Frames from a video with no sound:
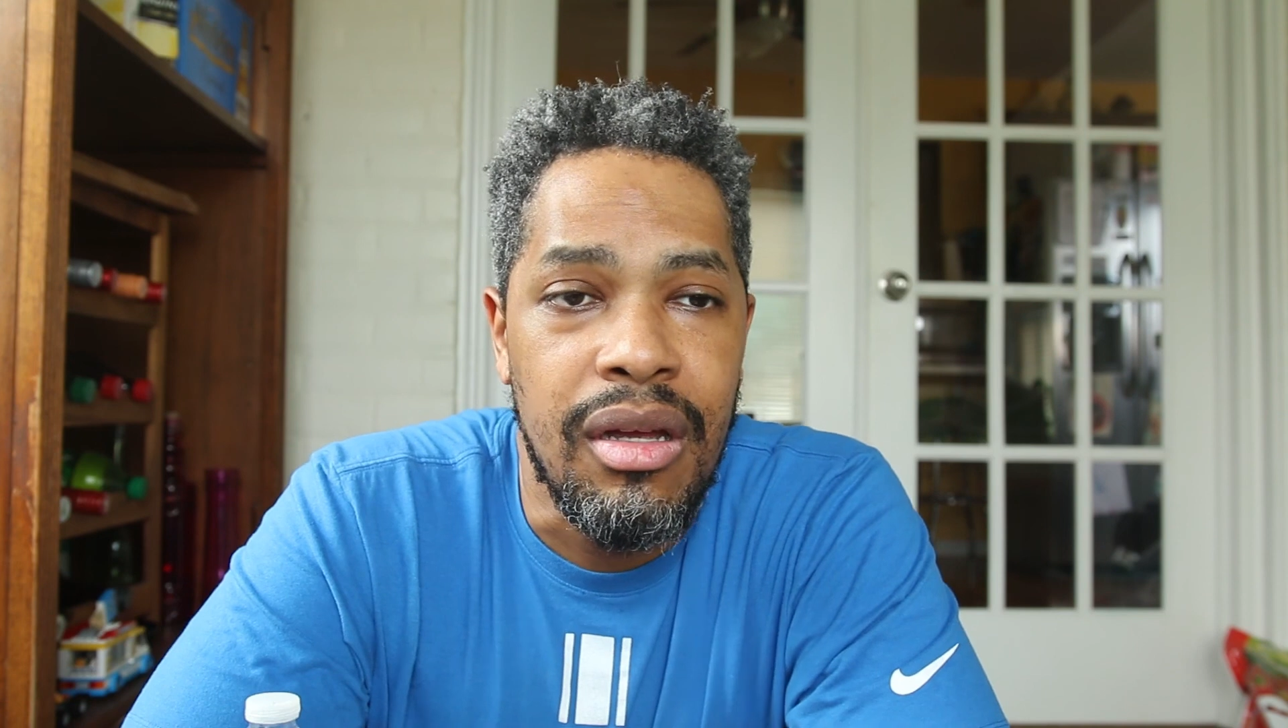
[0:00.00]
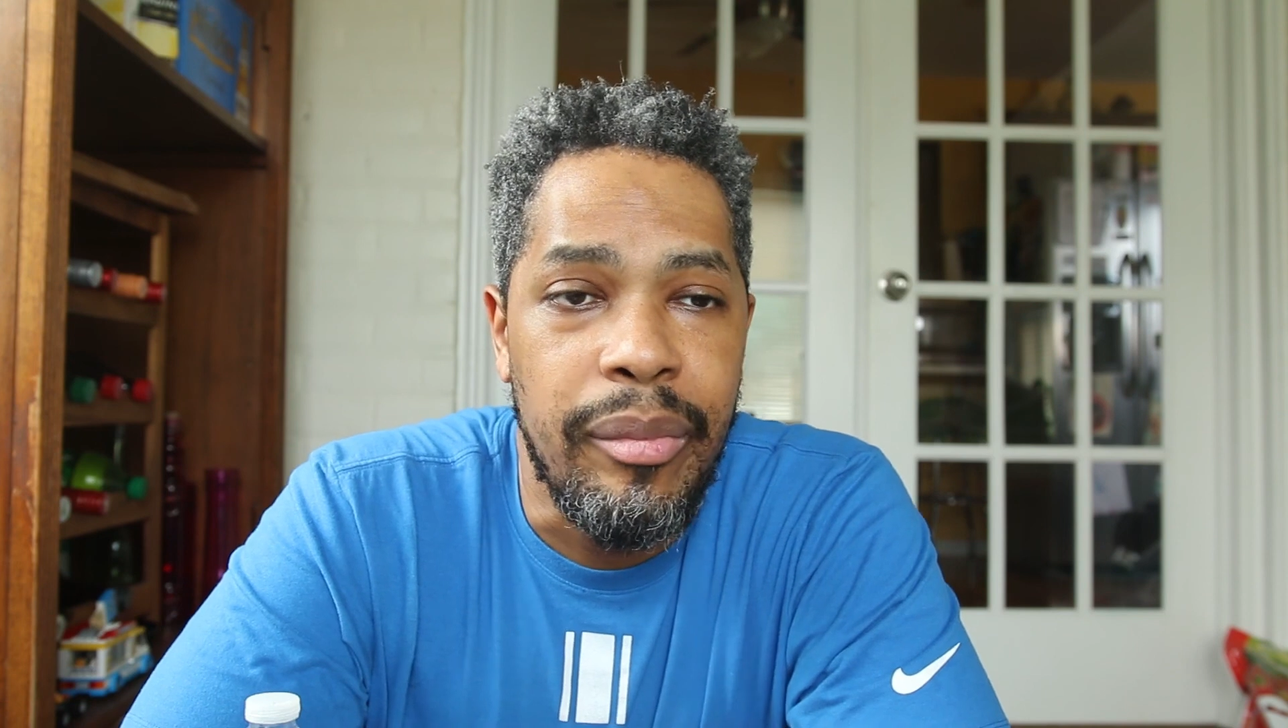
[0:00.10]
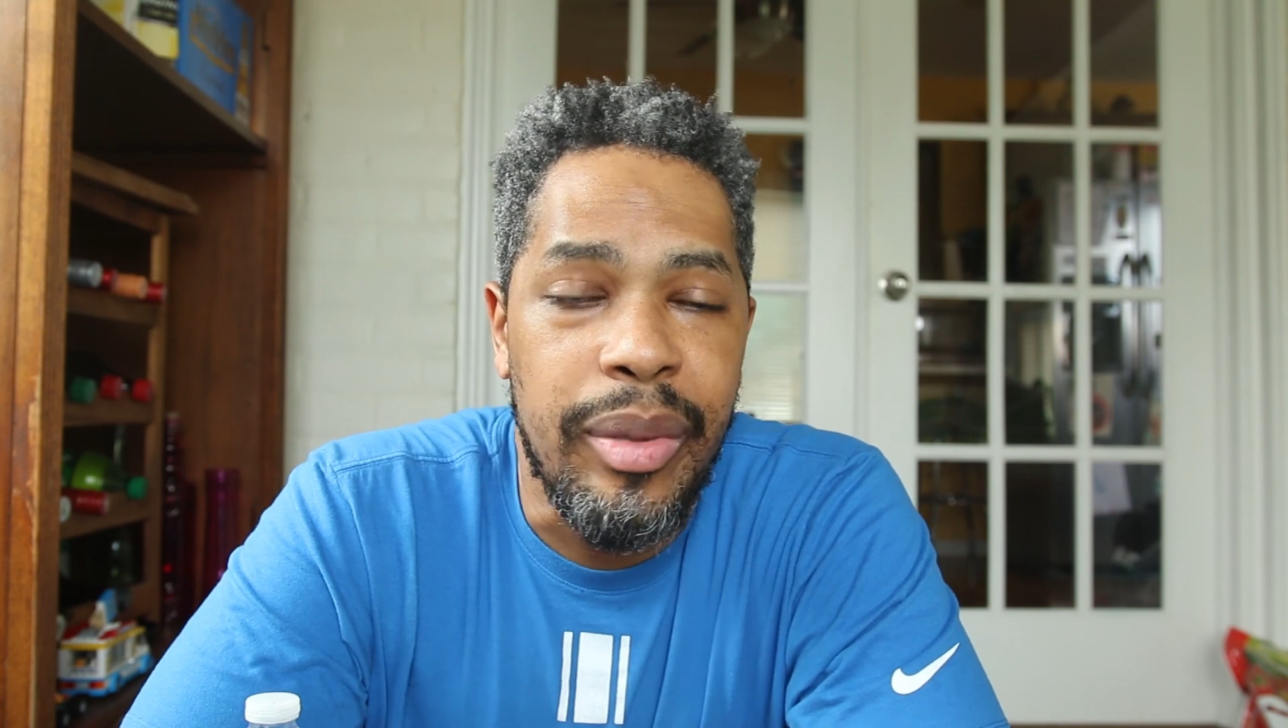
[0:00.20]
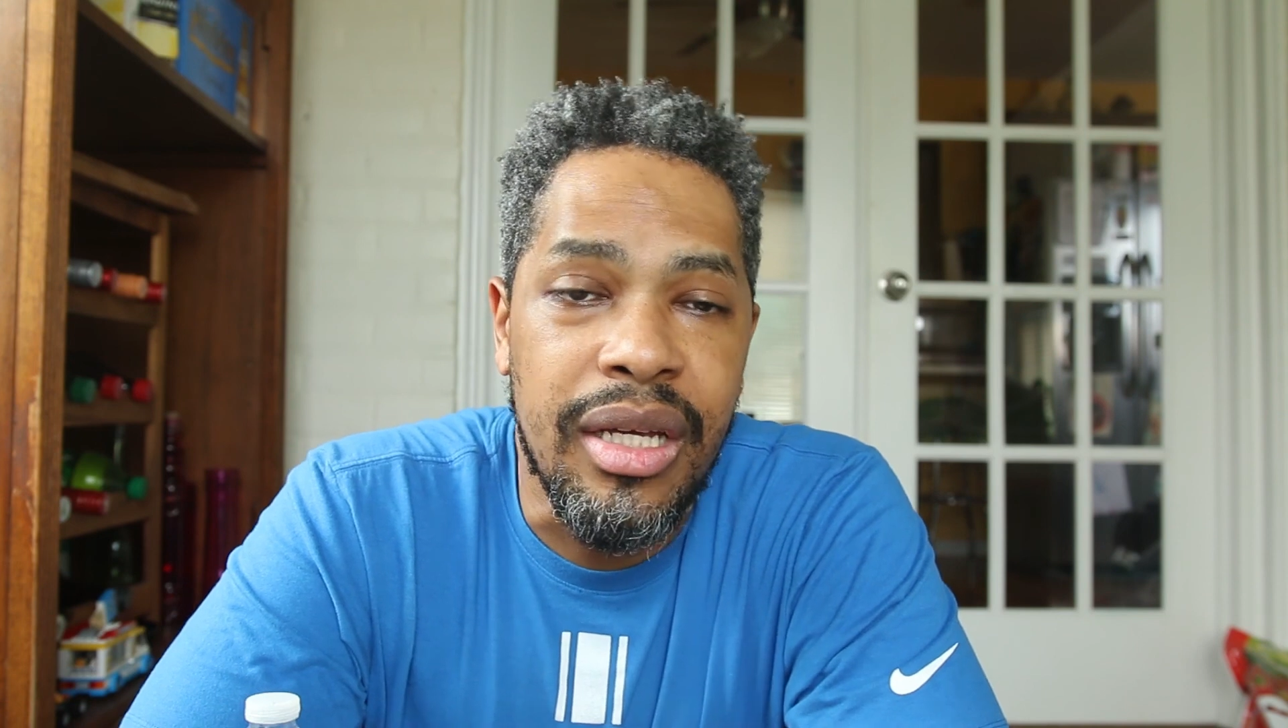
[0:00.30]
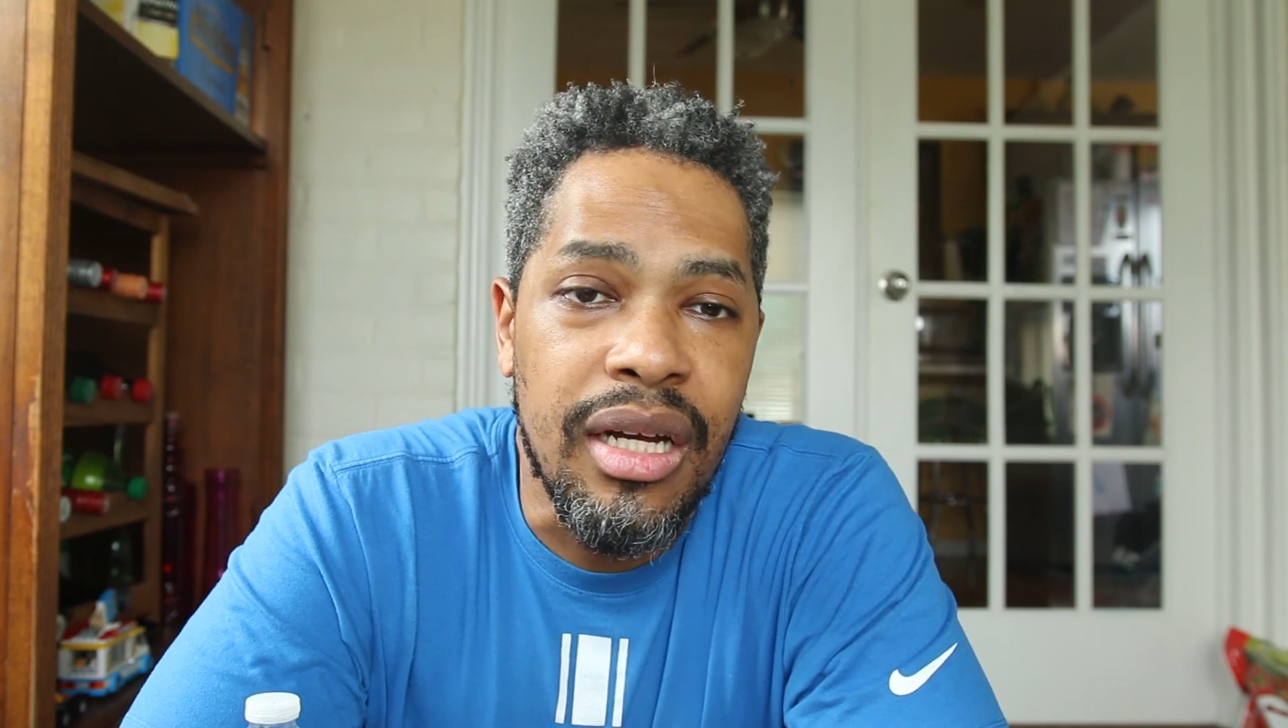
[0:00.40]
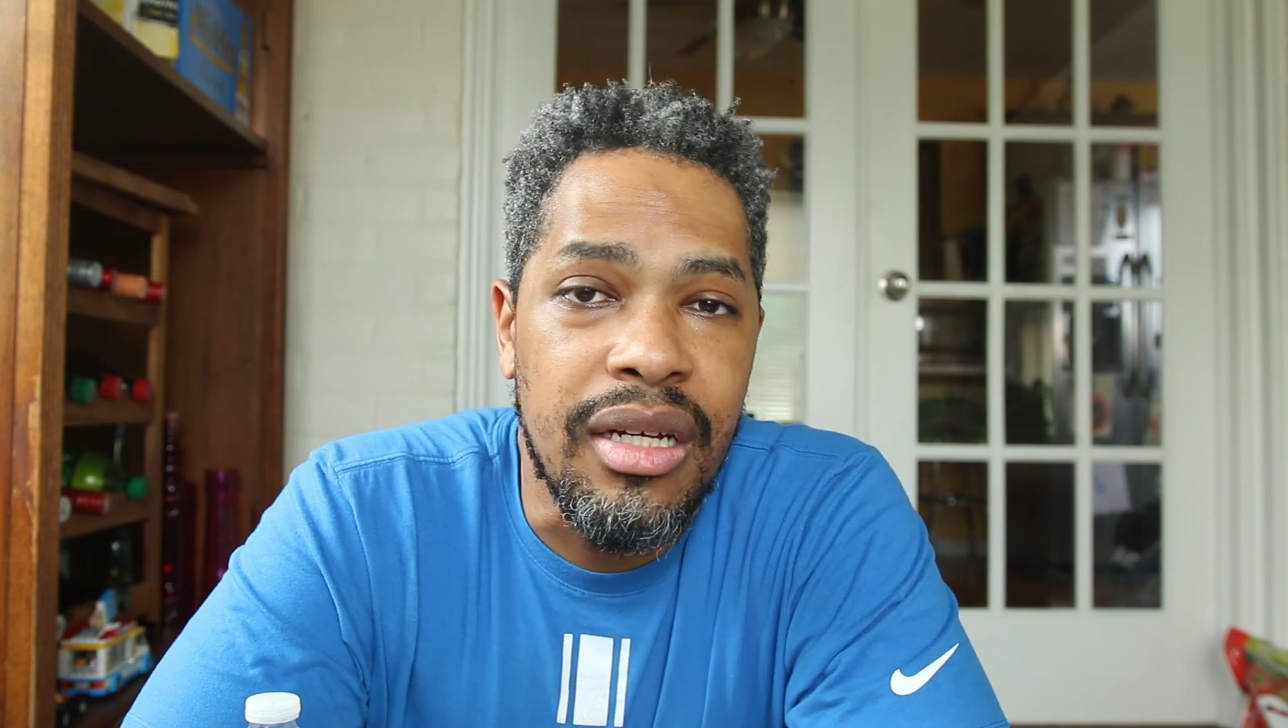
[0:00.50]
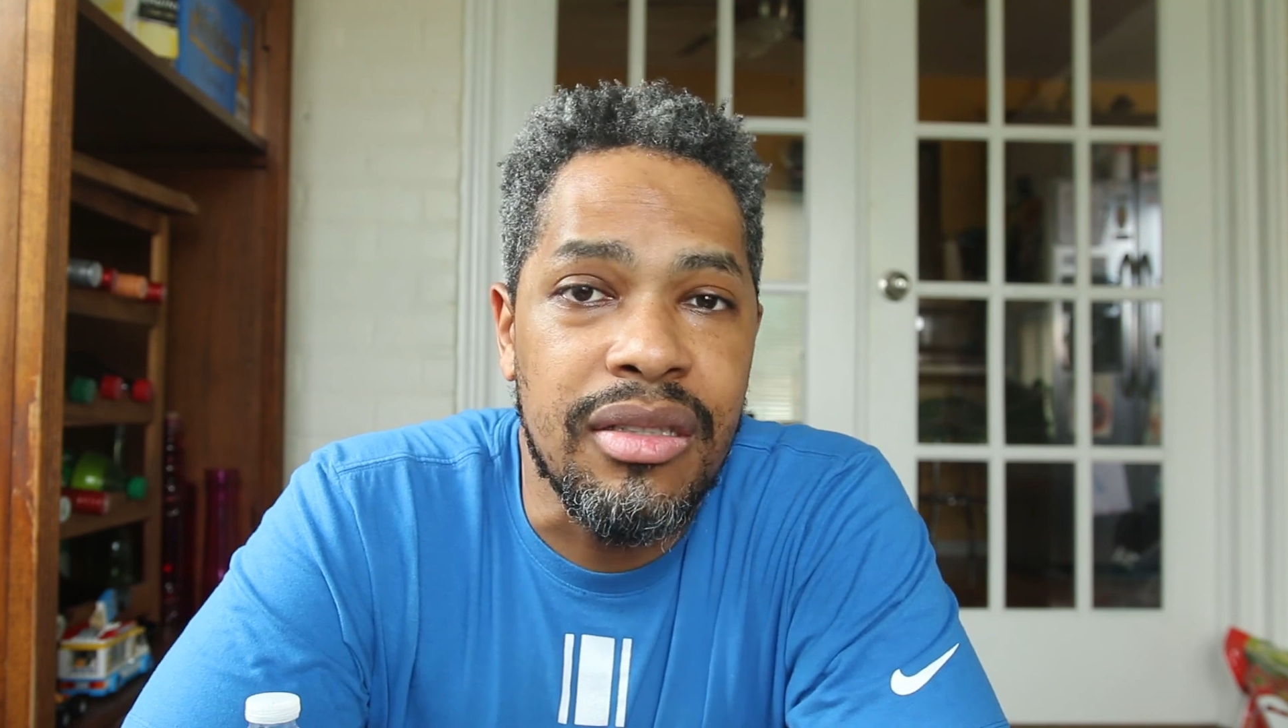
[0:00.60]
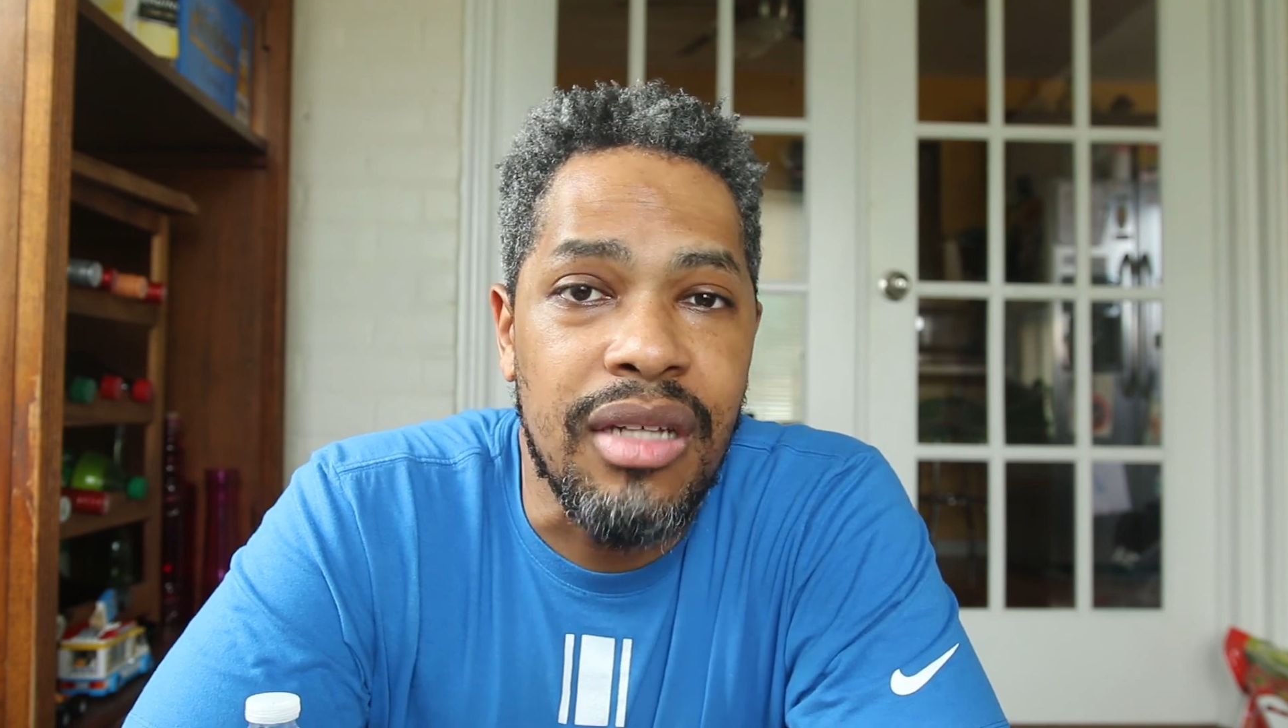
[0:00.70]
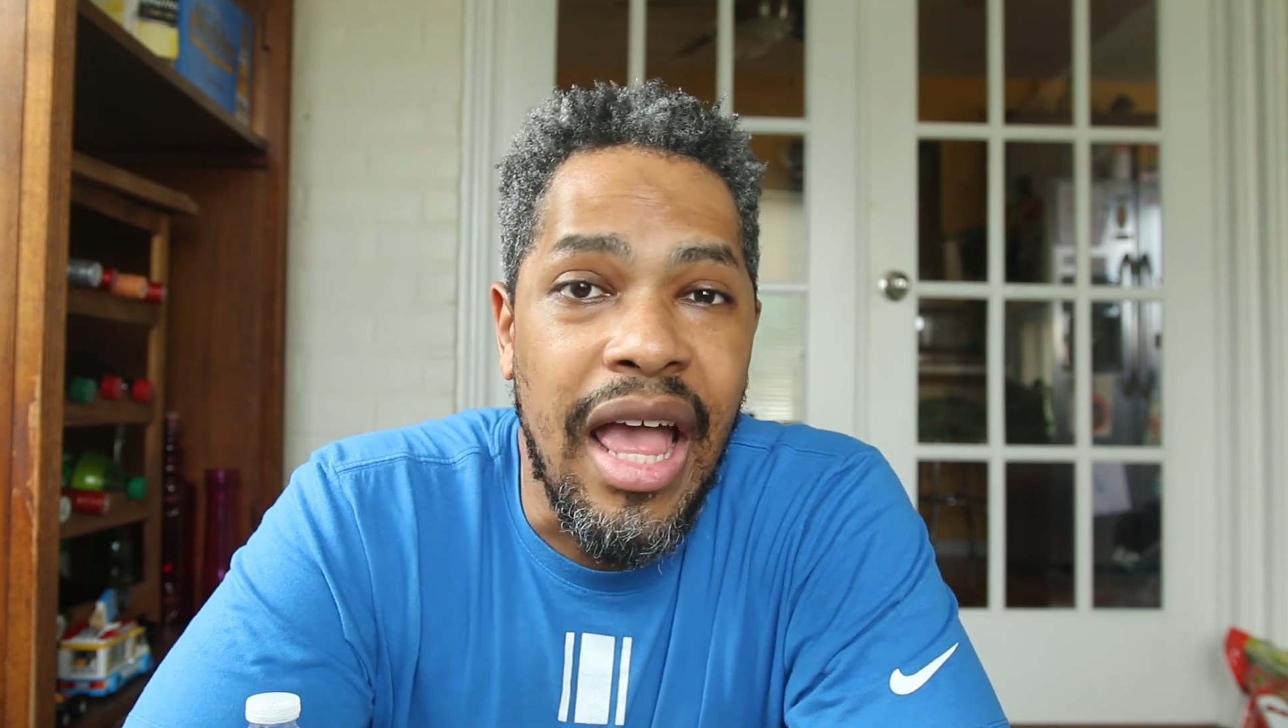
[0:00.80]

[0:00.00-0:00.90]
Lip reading: Because